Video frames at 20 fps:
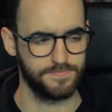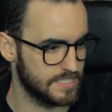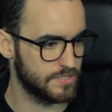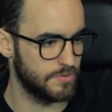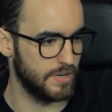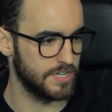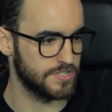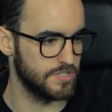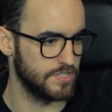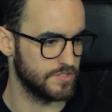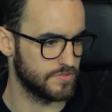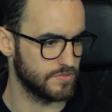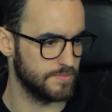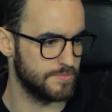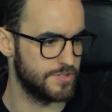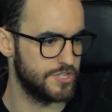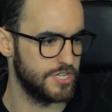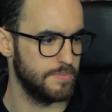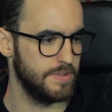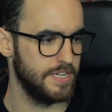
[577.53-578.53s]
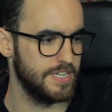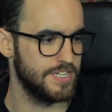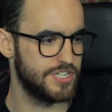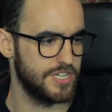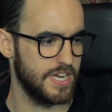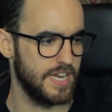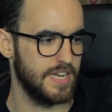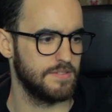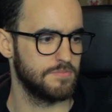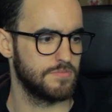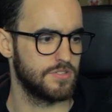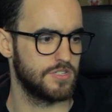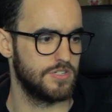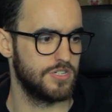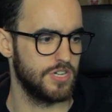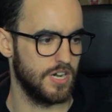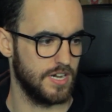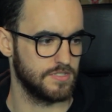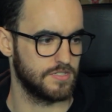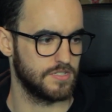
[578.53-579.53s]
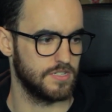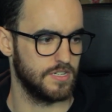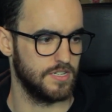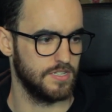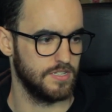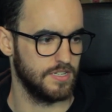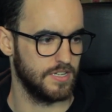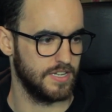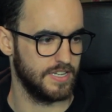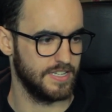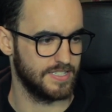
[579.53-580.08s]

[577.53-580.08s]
Next question is from Jimmy James Johnson,